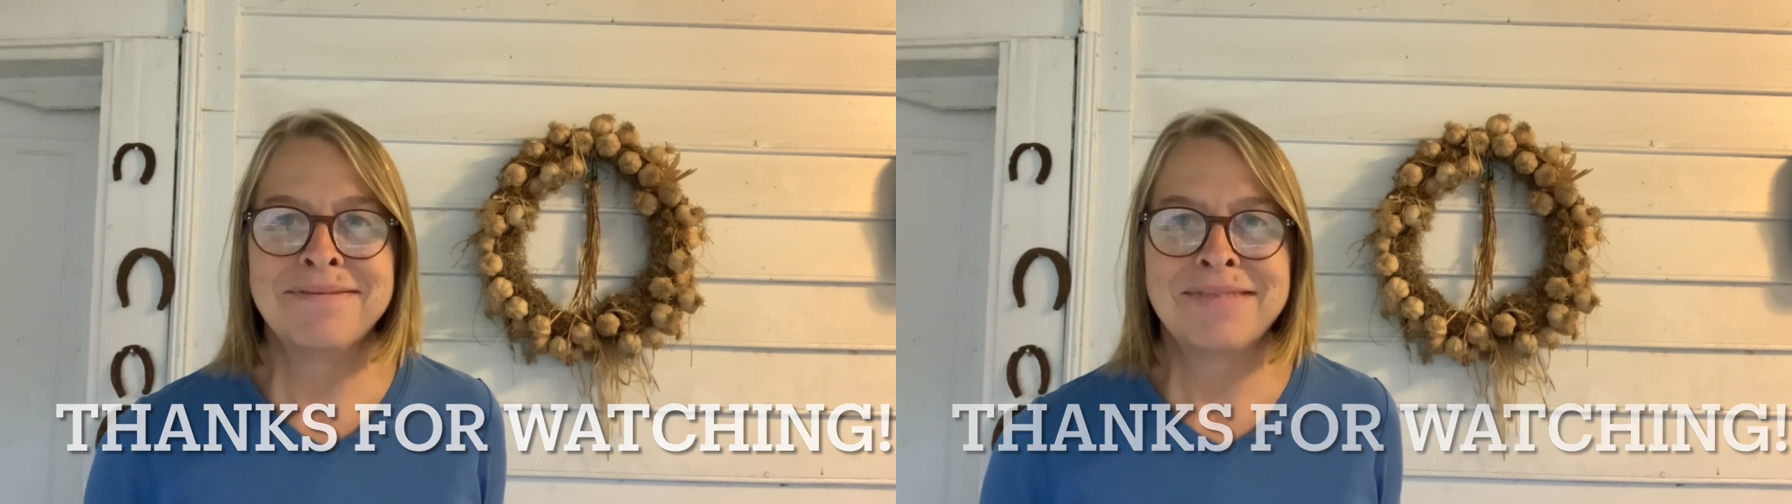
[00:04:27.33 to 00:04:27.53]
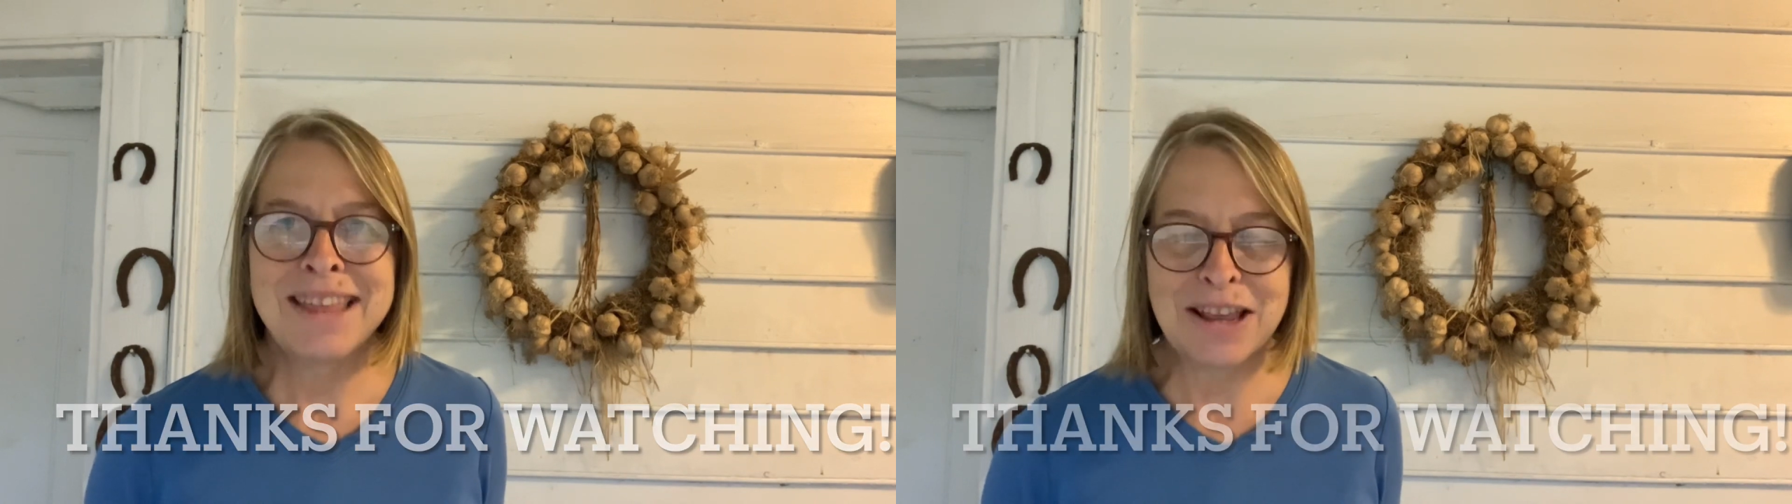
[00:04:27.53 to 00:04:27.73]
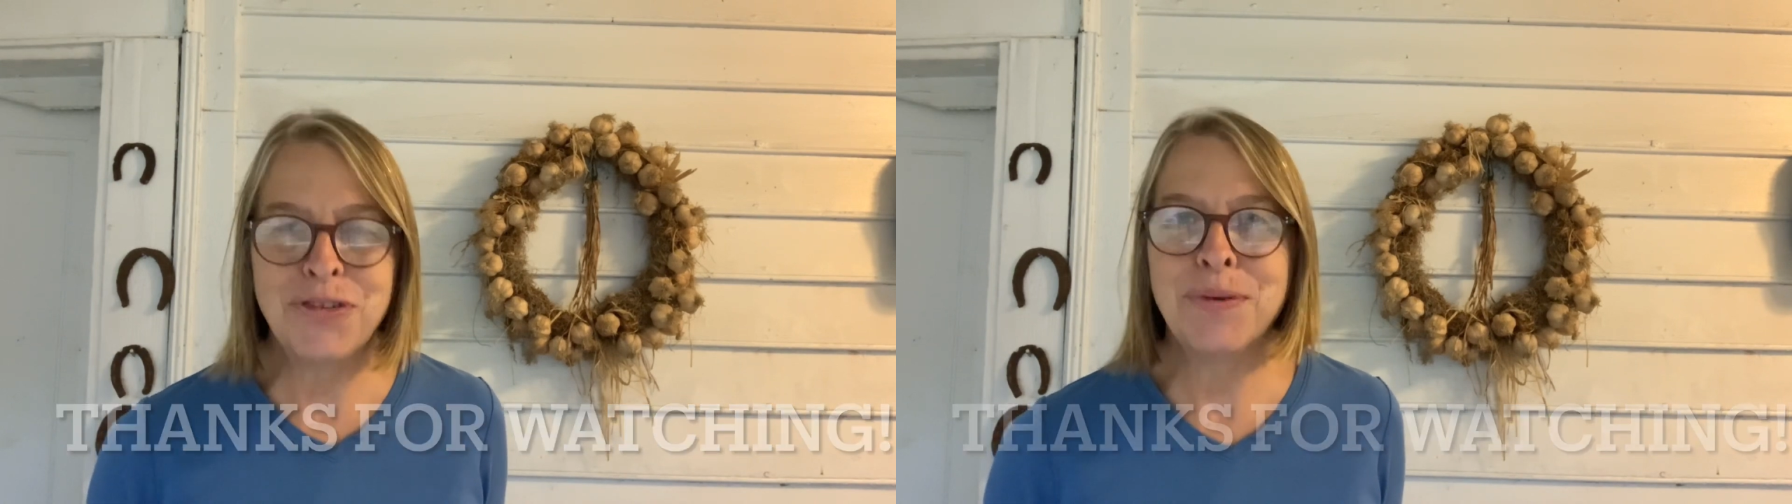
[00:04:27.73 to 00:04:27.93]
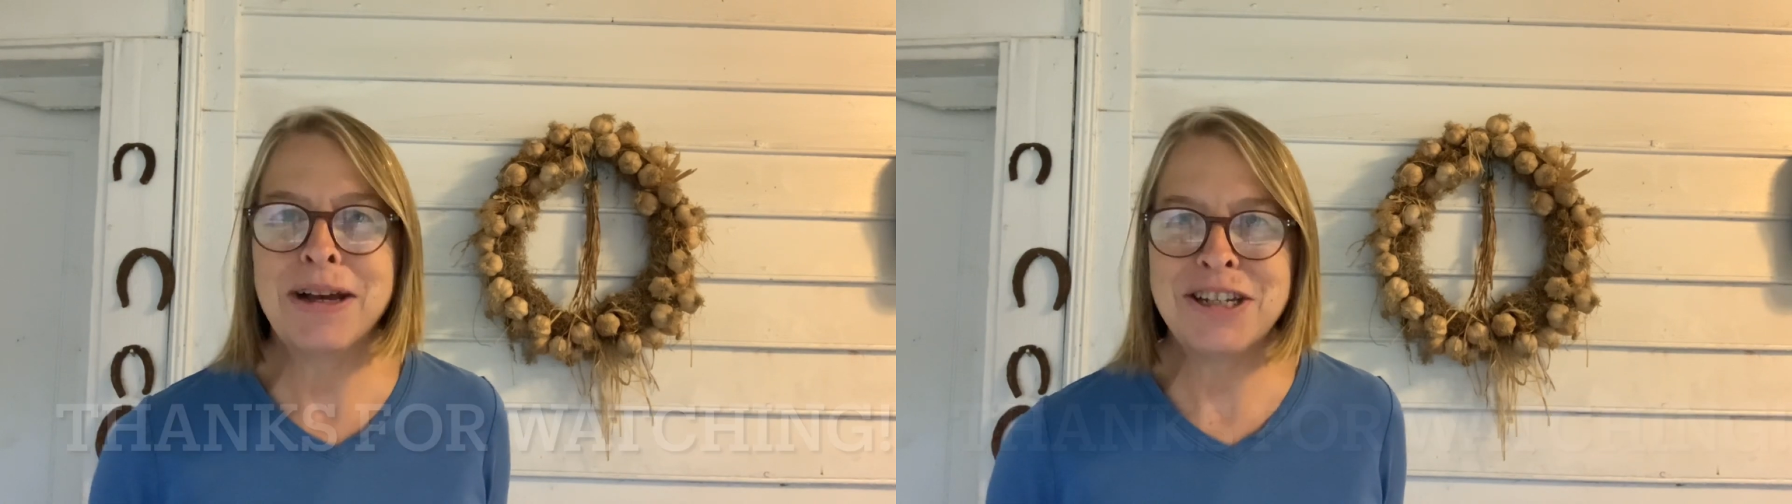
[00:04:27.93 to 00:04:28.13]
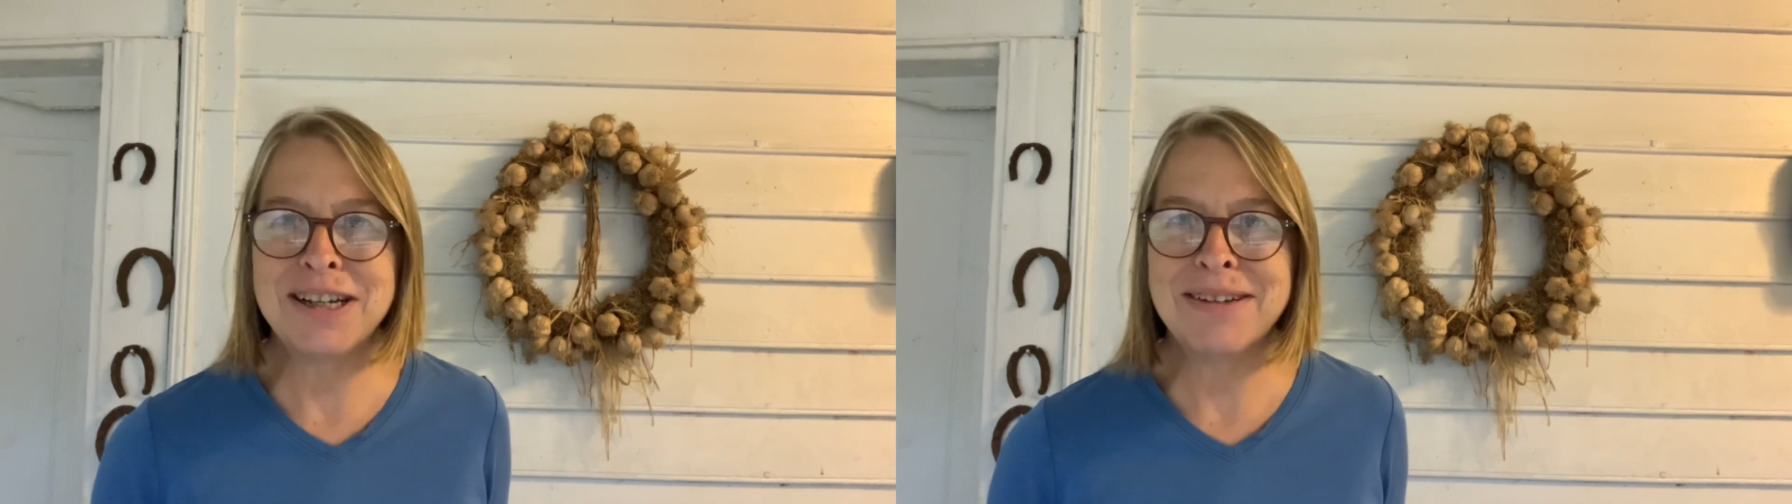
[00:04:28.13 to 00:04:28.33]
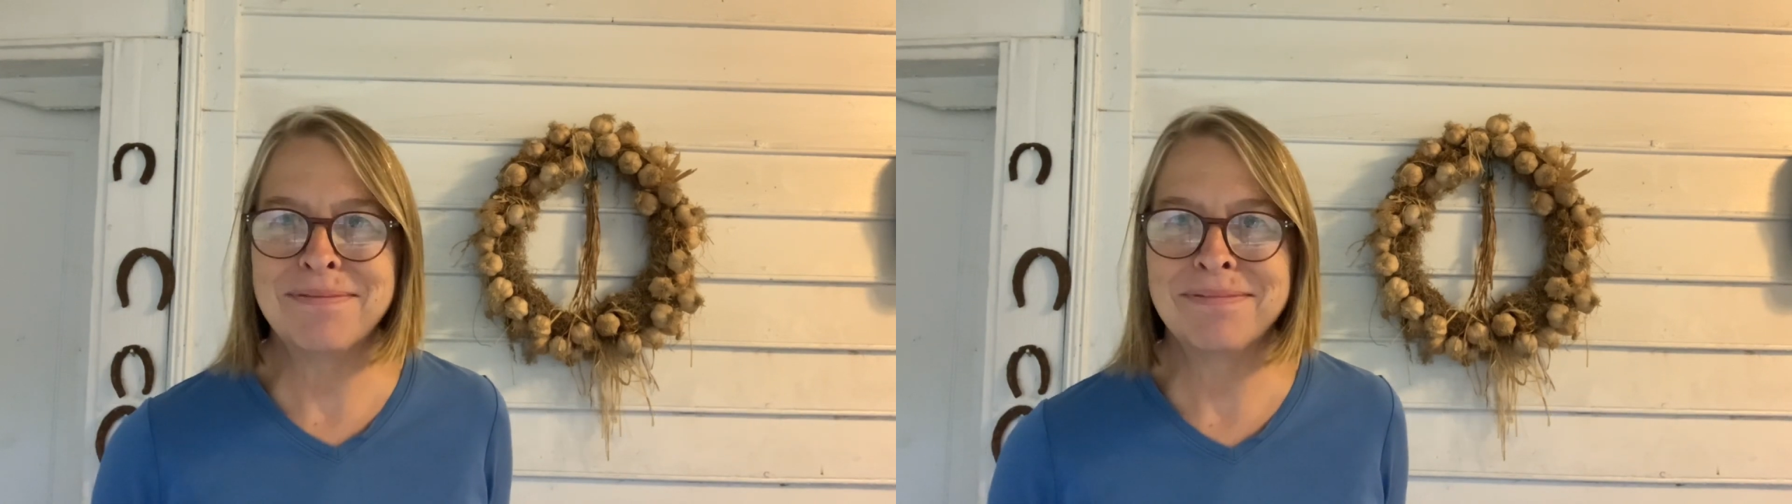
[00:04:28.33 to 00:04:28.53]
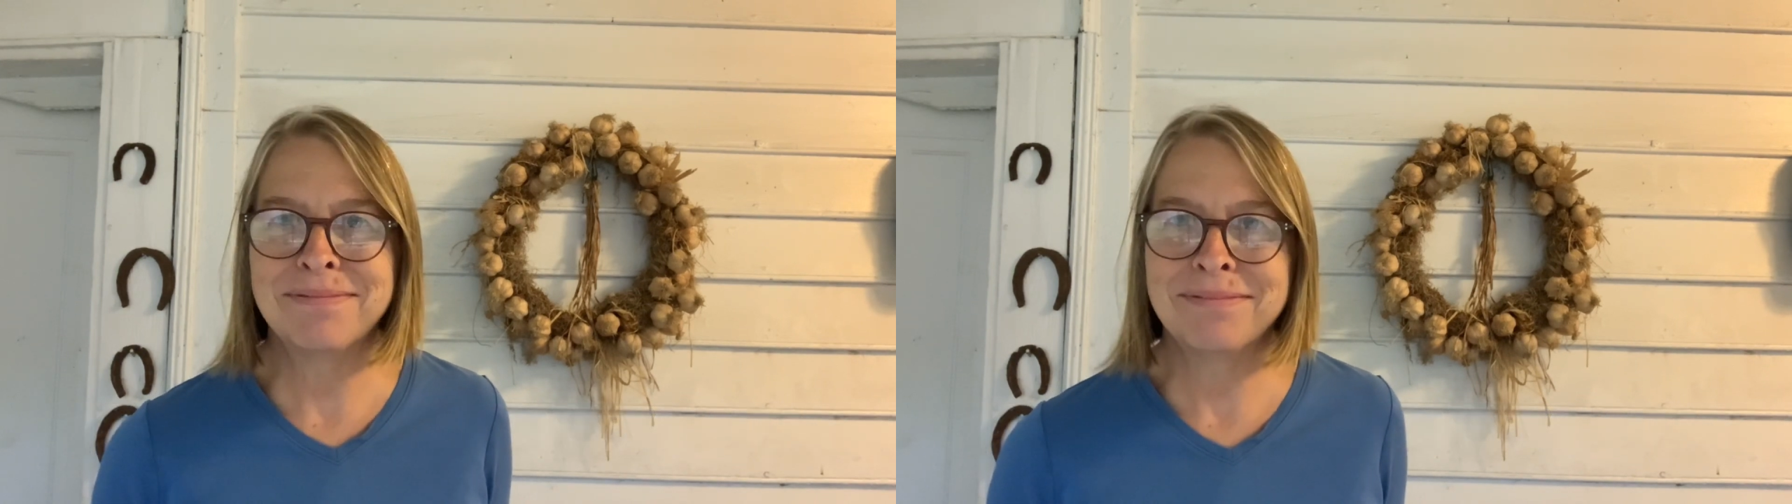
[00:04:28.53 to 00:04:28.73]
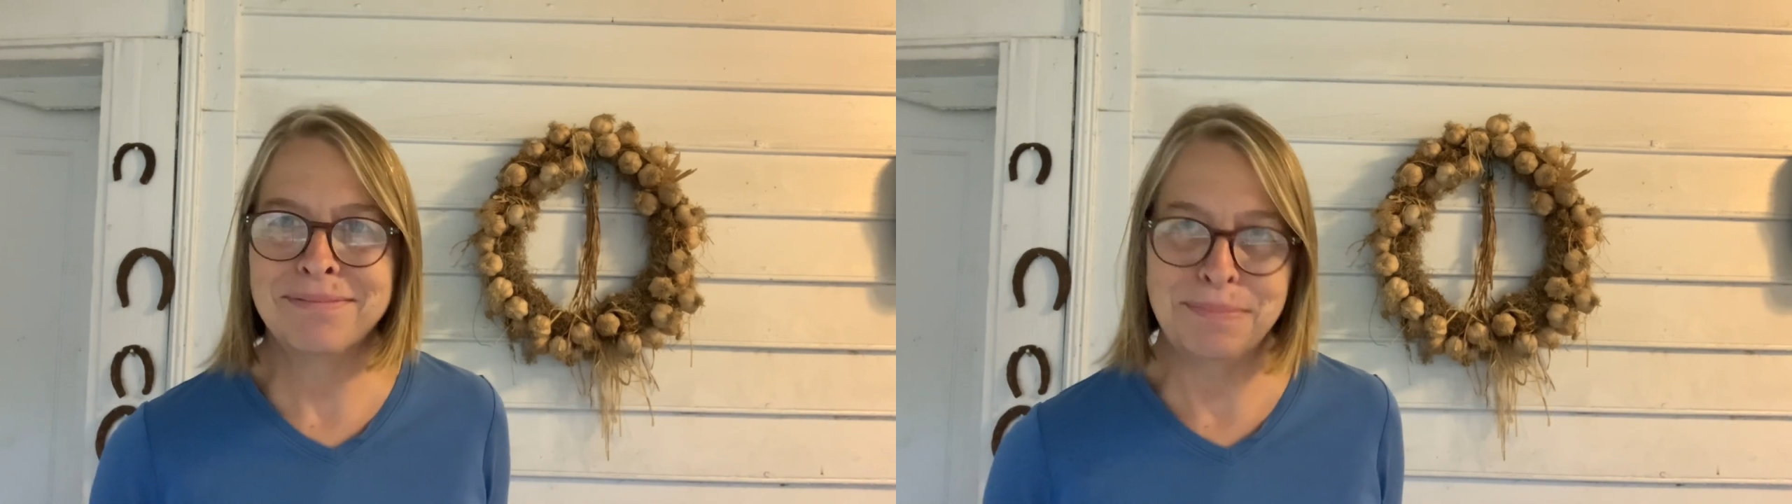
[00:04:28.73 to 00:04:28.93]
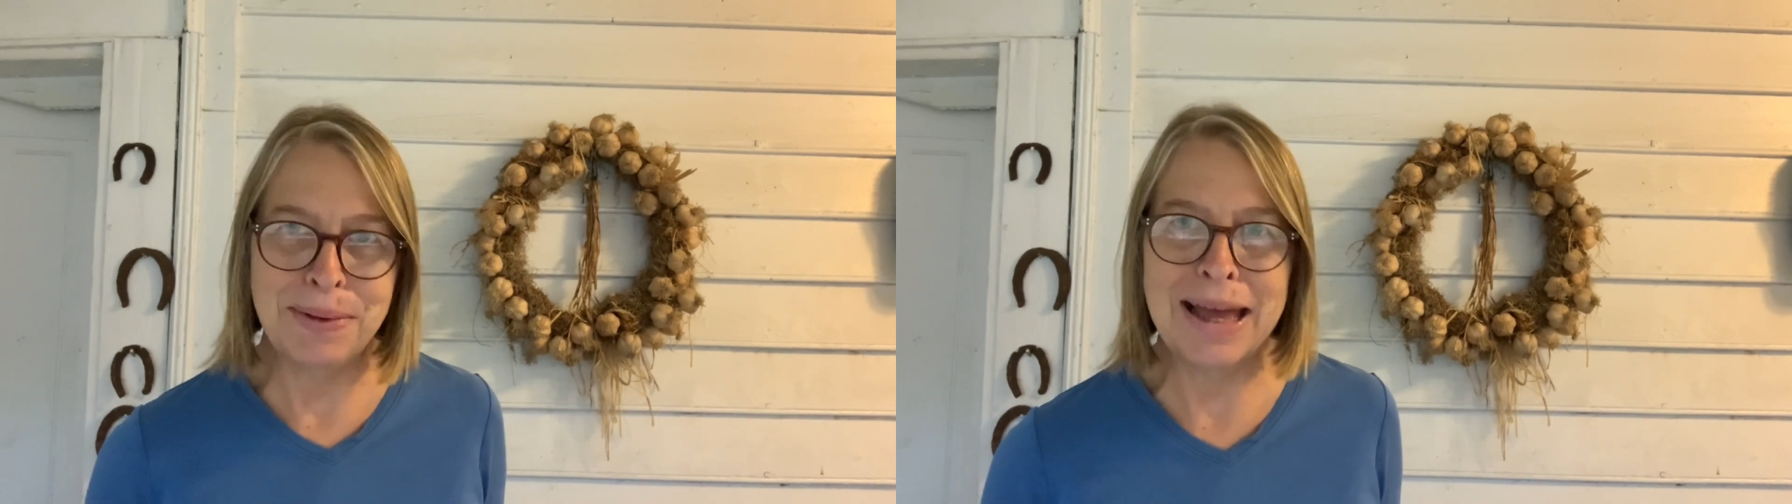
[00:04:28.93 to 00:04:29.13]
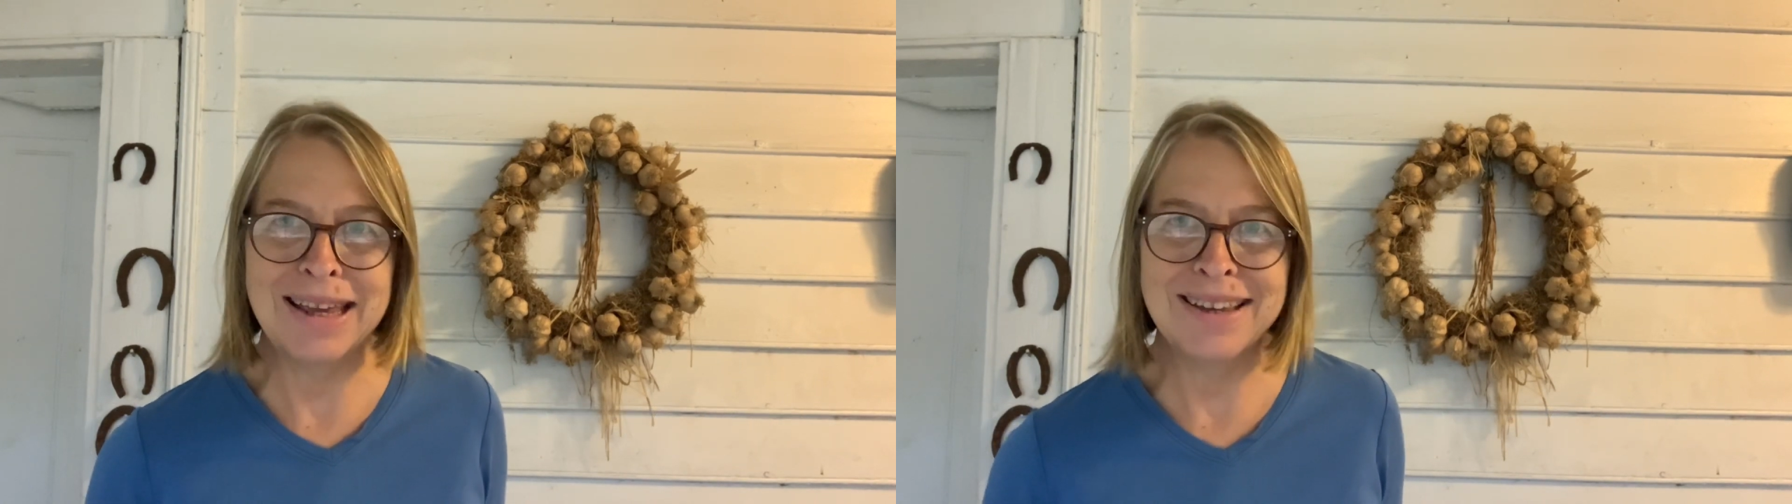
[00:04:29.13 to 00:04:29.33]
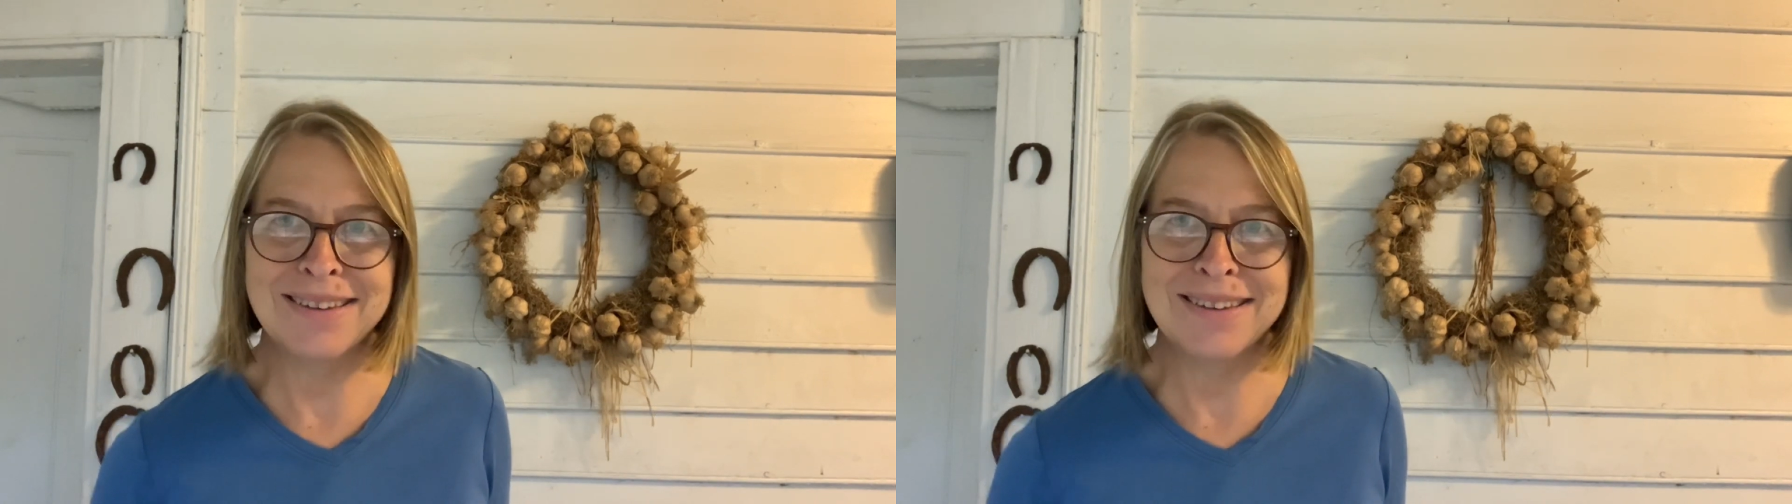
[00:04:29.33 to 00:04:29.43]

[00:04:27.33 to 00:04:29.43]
Thanks for watching. Bye.